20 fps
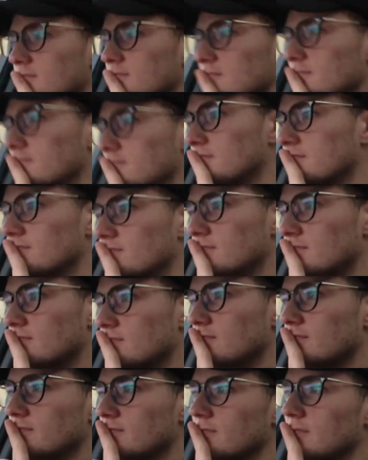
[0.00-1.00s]
do it before,
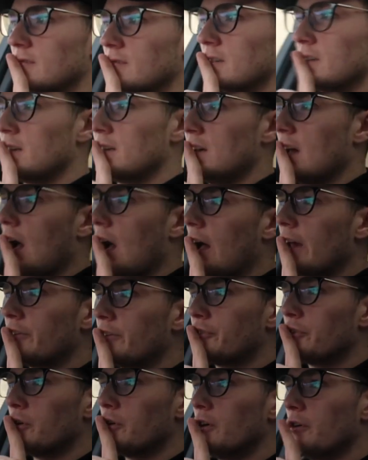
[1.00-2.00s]
otherwise I probably
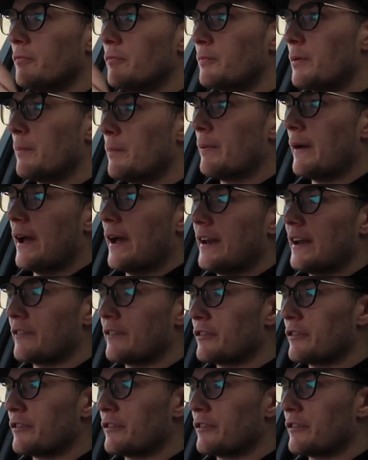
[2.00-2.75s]
wouldn't realise.